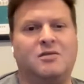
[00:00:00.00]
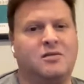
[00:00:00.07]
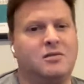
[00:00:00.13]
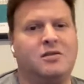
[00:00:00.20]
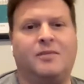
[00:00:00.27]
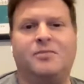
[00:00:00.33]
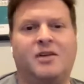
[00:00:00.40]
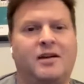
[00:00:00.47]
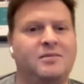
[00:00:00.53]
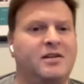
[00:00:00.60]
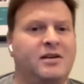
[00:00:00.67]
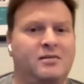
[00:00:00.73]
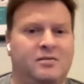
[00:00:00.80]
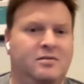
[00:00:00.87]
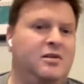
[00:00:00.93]
sometimes
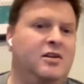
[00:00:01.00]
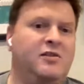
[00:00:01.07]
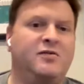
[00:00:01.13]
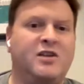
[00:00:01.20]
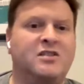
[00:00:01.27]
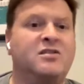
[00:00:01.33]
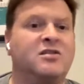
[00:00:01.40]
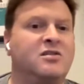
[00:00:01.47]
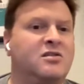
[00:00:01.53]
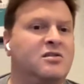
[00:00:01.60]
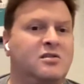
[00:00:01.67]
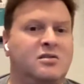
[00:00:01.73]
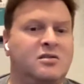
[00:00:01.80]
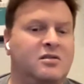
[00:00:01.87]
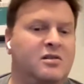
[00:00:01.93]
that,
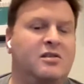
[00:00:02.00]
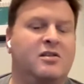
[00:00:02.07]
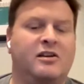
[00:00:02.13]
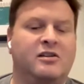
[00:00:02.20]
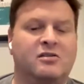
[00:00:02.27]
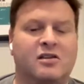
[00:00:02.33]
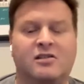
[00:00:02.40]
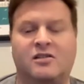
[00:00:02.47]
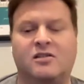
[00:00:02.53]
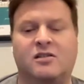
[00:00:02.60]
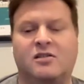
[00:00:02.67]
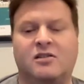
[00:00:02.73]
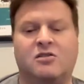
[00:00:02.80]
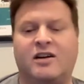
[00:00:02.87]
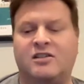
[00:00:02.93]
fixes things like
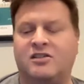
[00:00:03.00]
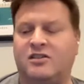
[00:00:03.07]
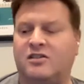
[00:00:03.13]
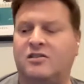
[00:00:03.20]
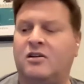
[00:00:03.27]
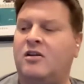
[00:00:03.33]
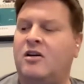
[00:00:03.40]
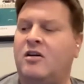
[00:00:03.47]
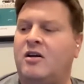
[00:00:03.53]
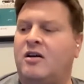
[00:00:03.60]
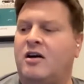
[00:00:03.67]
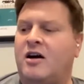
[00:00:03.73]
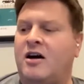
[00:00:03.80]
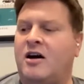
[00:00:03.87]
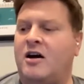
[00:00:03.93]
the crashing.
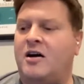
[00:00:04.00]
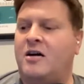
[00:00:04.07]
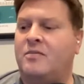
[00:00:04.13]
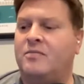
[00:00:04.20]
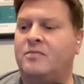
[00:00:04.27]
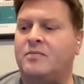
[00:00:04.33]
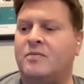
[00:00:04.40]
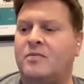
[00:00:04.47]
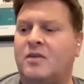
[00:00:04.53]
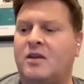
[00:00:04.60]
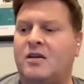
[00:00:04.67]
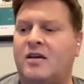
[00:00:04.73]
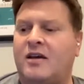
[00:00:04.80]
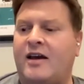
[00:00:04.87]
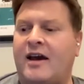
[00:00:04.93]
Yep.
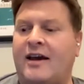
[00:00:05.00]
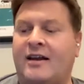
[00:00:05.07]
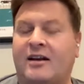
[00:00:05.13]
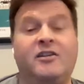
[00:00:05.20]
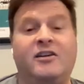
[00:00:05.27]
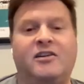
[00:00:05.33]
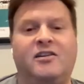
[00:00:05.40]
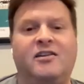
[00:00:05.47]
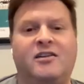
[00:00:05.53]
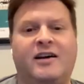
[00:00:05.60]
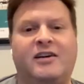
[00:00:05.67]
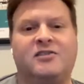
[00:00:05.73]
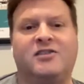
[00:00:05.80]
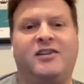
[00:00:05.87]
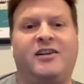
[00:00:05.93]
And it did
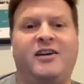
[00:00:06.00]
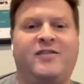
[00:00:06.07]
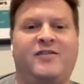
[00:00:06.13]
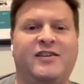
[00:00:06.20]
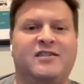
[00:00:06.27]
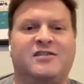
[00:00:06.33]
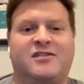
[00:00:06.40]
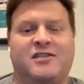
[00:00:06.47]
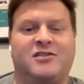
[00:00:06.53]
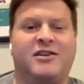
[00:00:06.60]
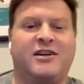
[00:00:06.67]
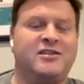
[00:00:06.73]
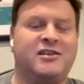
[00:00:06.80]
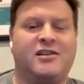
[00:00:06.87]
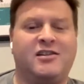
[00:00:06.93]
actually fix the
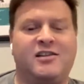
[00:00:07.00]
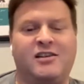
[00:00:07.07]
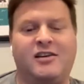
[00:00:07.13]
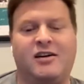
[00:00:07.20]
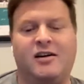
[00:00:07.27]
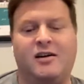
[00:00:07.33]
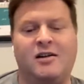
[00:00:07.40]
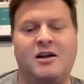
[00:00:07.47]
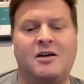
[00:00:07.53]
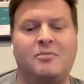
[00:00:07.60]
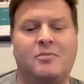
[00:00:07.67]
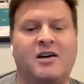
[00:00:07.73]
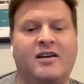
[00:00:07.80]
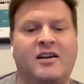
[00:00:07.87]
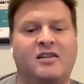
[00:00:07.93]
crashing on the
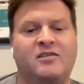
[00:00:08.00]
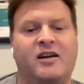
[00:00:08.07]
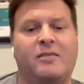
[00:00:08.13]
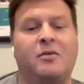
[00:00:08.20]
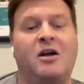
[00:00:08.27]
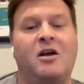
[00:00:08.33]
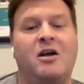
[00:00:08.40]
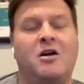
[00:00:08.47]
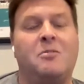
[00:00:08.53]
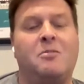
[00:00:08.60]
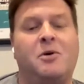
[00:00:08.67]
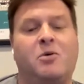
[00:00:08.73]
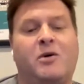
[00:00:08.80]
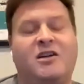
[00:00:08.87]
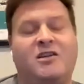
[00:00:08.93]
podcast app.
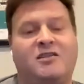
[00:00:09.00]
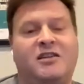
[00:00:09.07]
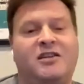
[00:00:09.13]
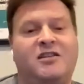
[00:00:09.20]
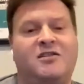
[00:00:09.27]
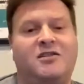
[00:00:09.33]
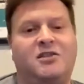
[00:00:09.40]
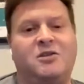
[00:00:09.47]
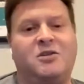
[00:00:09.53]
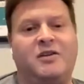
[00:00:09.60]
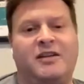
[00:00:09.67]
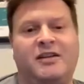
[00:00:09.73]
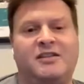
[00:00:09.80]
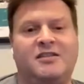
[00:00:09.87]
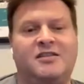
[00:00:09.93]
But what it did do
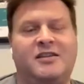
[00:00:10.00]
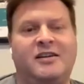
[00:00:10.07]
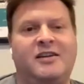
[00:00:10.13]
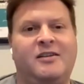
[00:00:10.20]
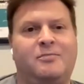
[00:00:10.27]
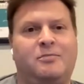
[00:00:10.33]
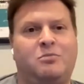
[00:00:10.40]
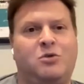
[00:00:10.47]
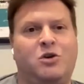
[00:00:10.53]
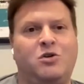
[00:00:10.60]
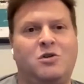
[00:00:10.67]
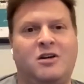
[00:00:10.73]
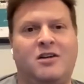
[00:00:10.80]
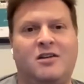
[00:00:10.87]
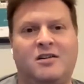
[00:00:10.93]
is it
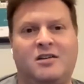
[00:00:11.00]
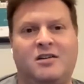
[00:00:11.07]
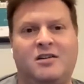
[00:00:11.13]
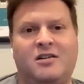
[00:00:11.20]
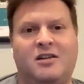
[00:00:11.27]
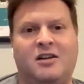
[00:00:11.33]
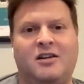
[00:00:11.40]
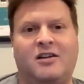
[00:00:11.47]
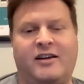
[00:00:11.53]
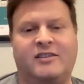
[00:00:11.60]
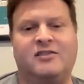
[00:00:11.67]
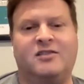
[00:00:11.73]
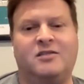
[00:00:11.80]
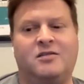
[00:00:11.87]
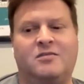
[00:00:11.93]
broke the
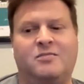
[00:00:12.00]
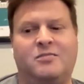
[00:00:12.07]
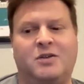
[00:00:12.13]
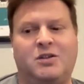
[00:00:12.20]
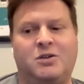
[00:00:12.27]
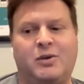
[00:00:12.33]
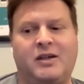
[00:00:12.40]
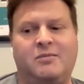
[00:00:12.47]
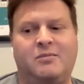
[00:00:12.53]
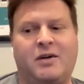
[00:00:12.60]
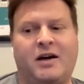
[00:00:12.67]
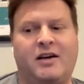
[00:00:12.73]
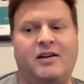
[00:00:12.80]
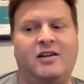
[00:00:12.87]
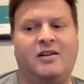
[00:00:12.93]
connection between
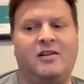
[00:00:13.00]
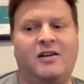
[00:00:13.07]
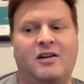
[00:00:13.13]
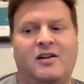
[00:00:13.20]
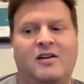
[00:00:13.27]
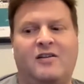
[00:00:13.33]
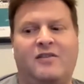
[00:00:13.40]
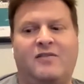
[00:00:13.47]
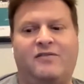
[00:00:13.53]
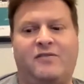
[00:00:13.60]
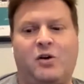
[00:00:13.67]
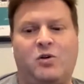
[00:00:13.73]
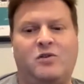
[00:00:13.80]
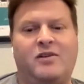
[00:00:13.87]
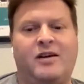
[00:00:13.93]
my
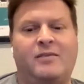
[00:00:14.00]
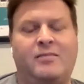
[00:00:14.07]
phone and